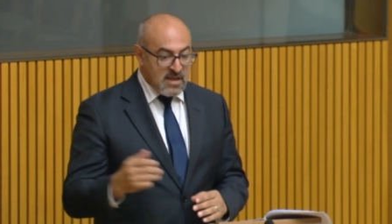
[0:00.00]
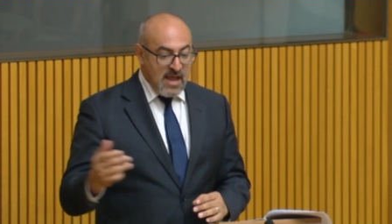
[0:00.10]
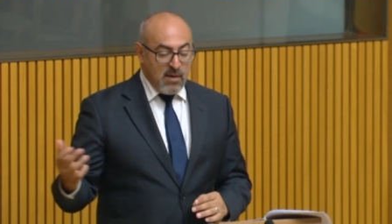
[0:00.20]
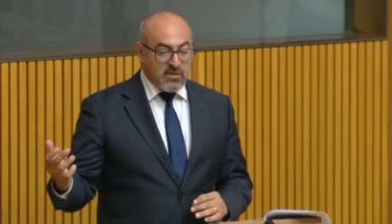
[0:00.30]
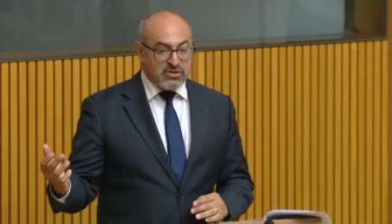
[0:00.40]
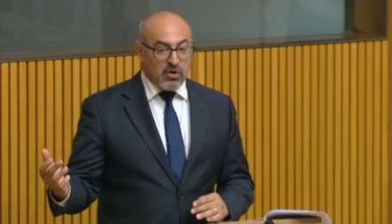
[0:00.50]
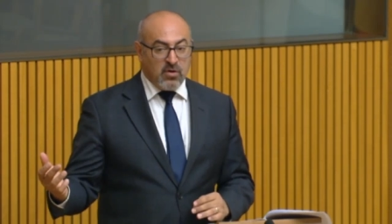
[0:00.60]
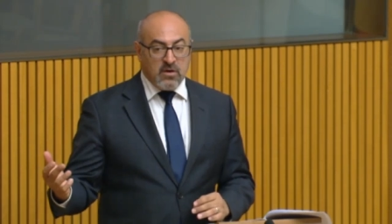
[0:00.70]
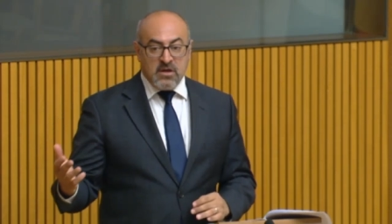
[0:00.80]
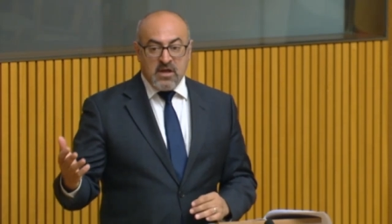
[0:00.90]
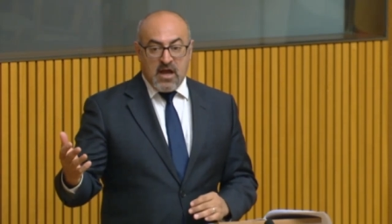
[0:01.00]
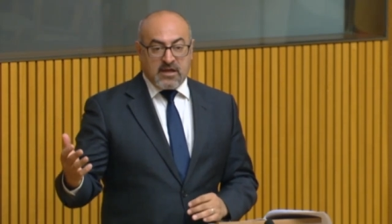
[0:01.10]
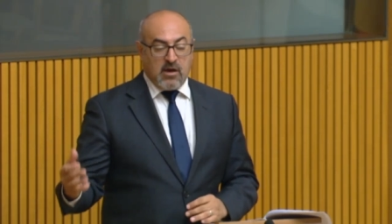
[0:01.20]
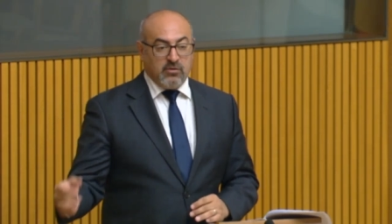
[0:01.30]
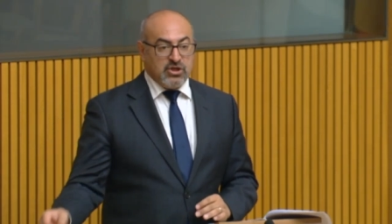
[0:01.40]
And we saw a
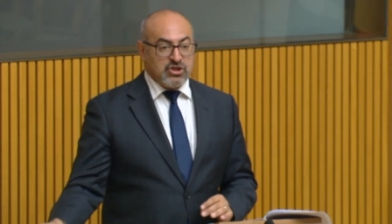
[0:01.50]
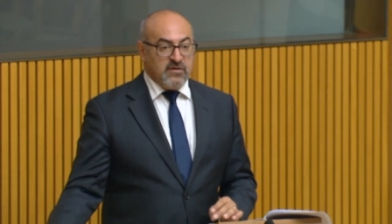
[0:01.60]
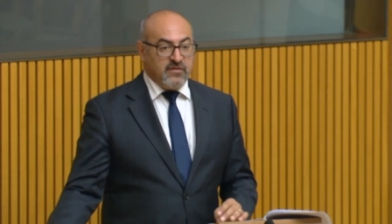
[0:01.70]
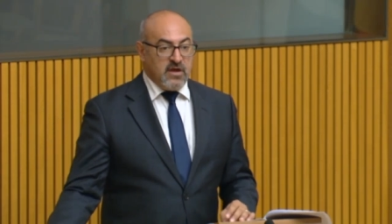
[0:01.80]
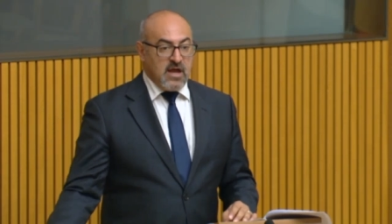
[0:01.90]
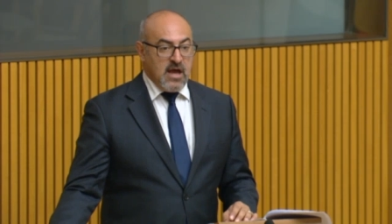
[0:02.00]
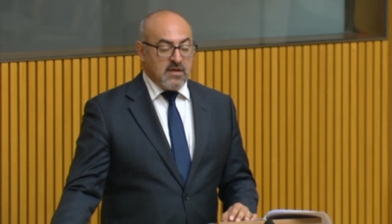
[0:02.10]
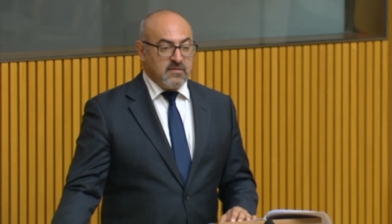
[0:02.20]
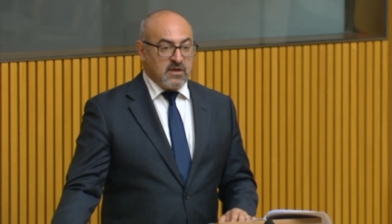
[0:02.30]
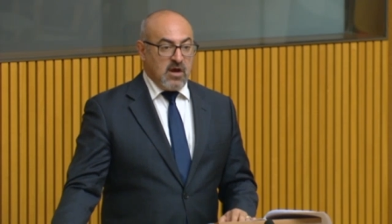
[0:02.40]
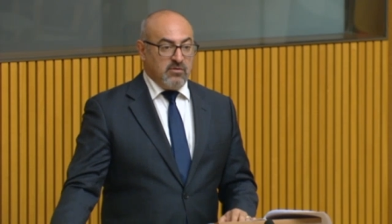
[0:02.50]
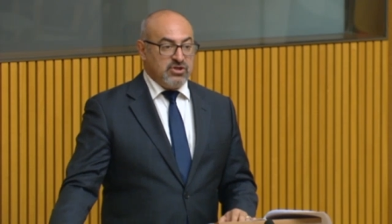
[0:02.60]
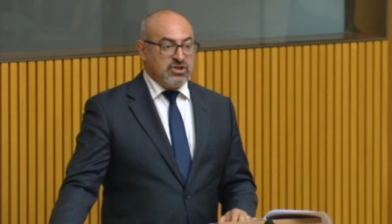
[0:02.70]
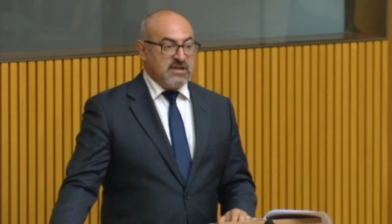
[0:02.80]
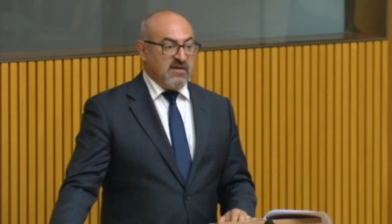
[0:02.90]
coalition of the
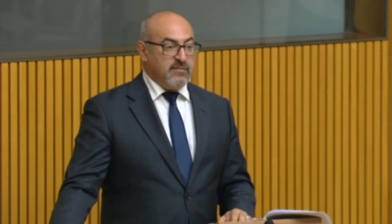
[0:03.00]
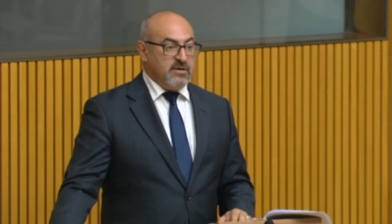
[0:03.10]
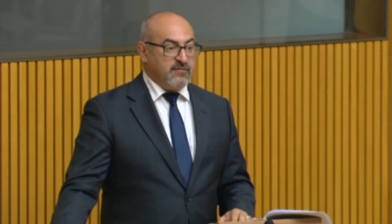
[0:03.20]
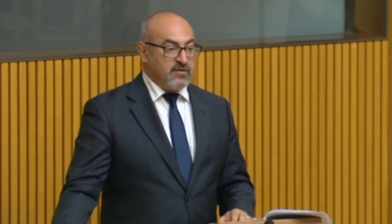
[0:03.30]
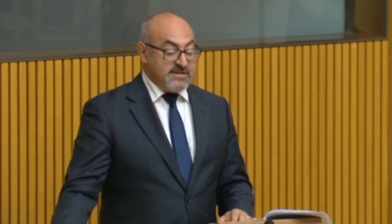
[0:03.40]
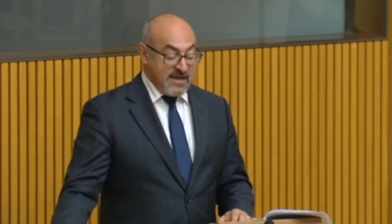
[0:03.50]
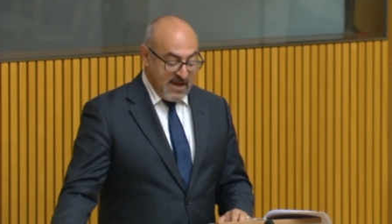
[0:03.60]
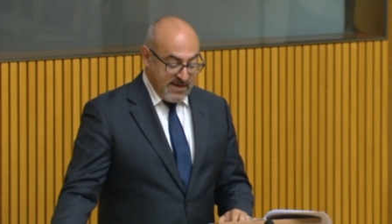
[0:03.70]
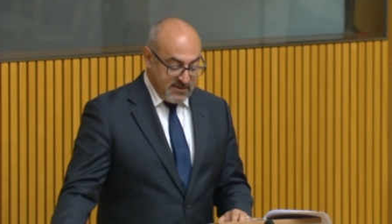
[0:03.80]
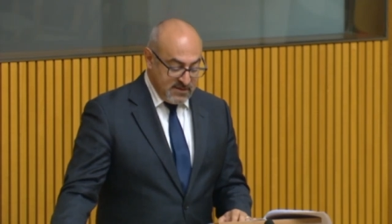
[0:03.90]
coalition government for a decade